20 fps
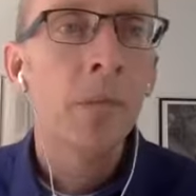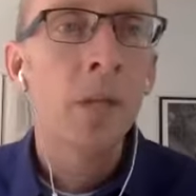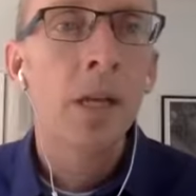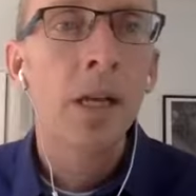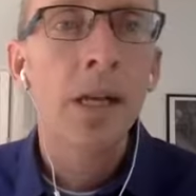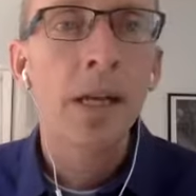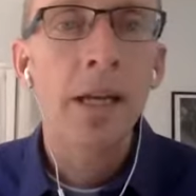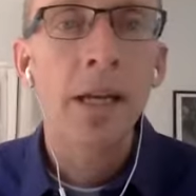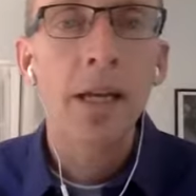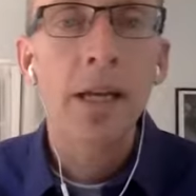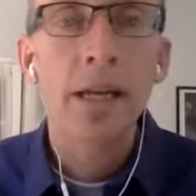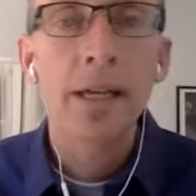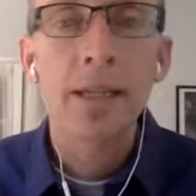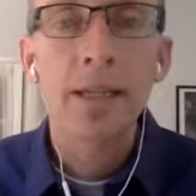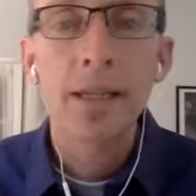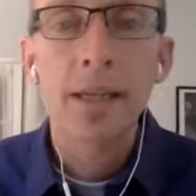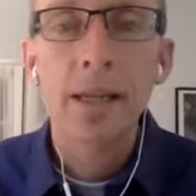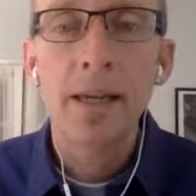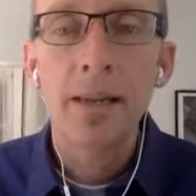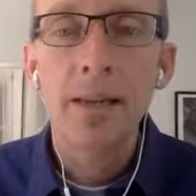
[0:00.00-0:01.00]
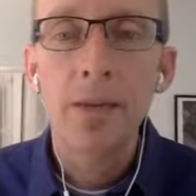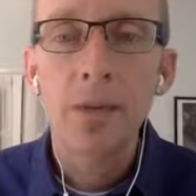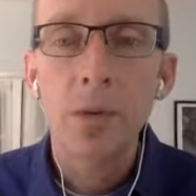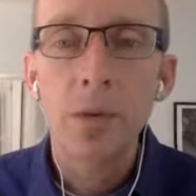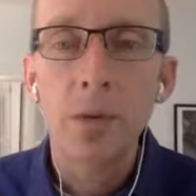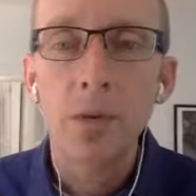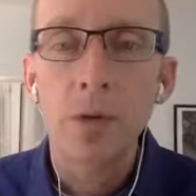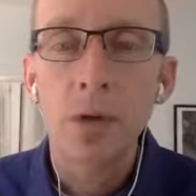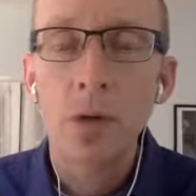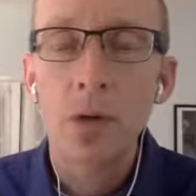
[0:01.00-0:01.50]
and I think
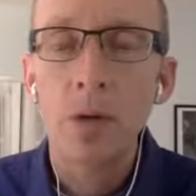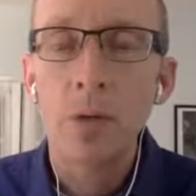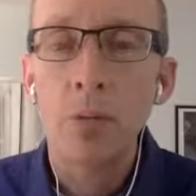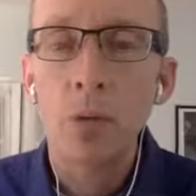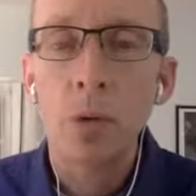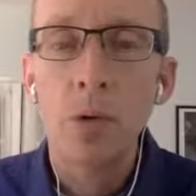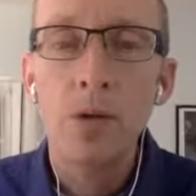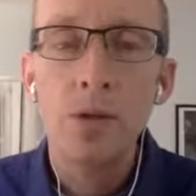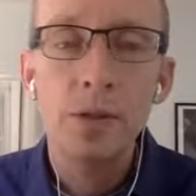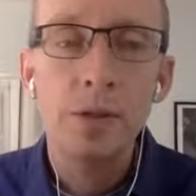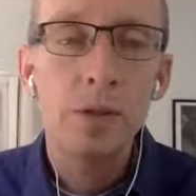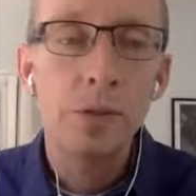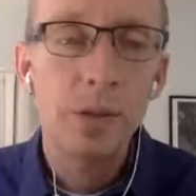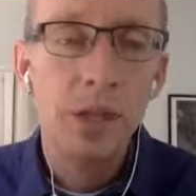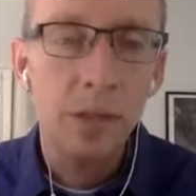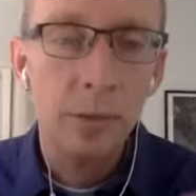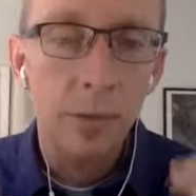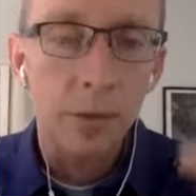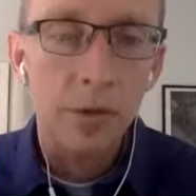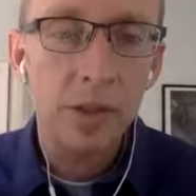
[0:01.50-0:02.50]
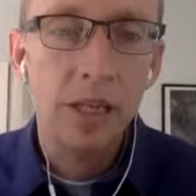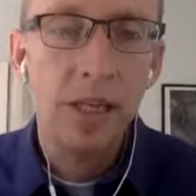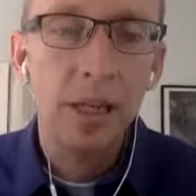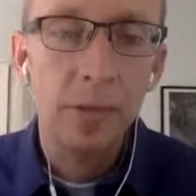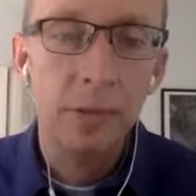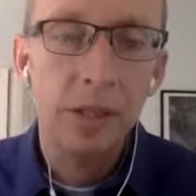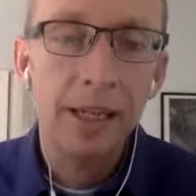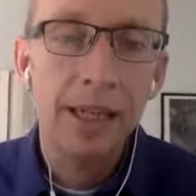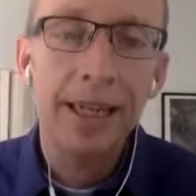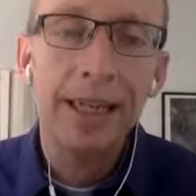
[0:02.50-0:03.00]
those are important to keep your site
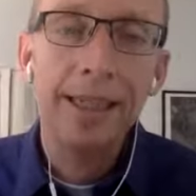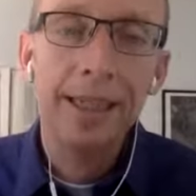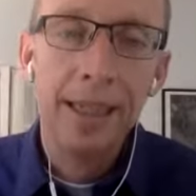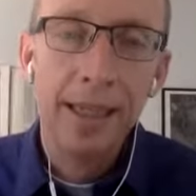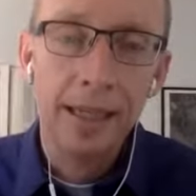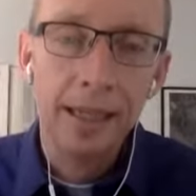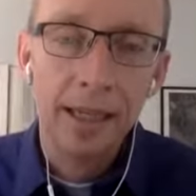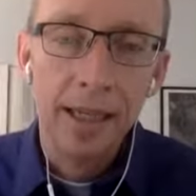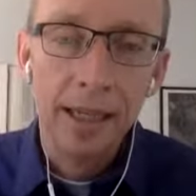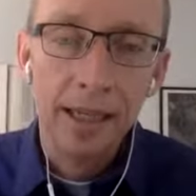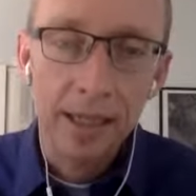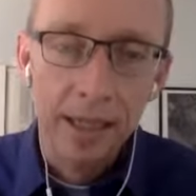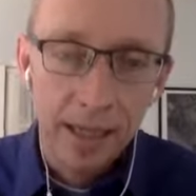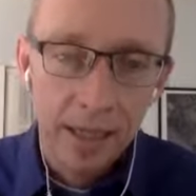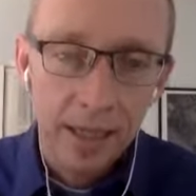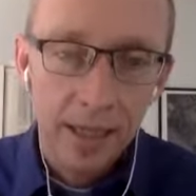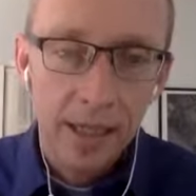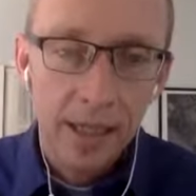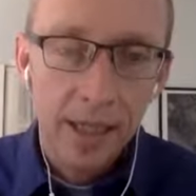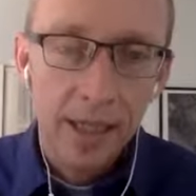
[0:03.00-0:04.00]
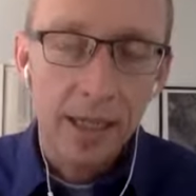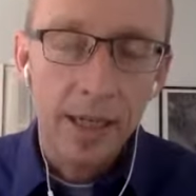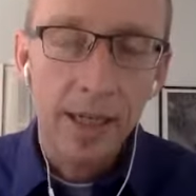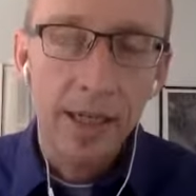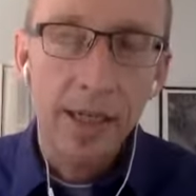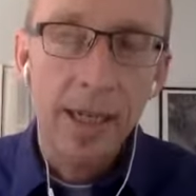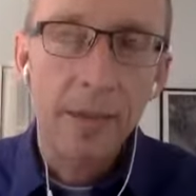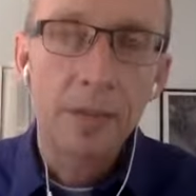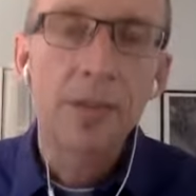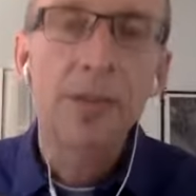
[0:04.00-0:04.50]
up to date. That
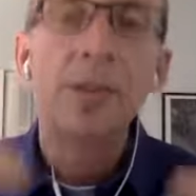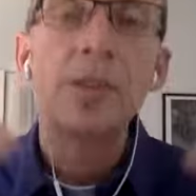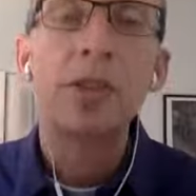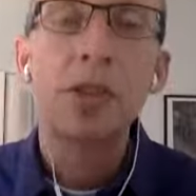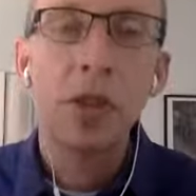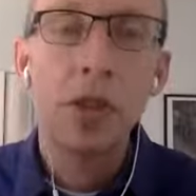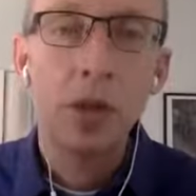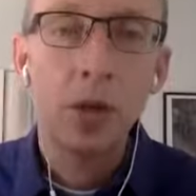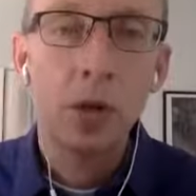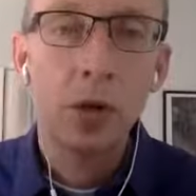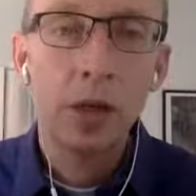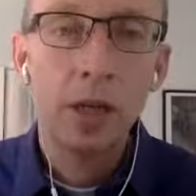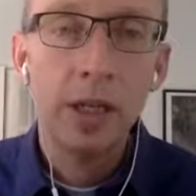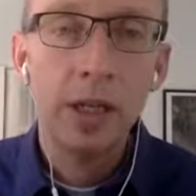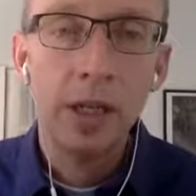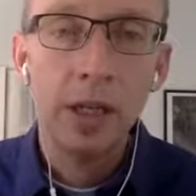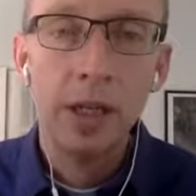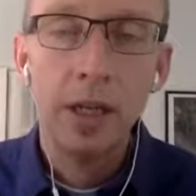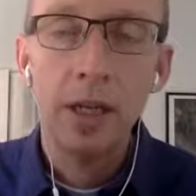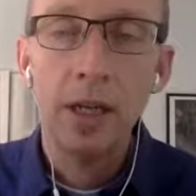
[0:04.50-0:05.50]
keeps the security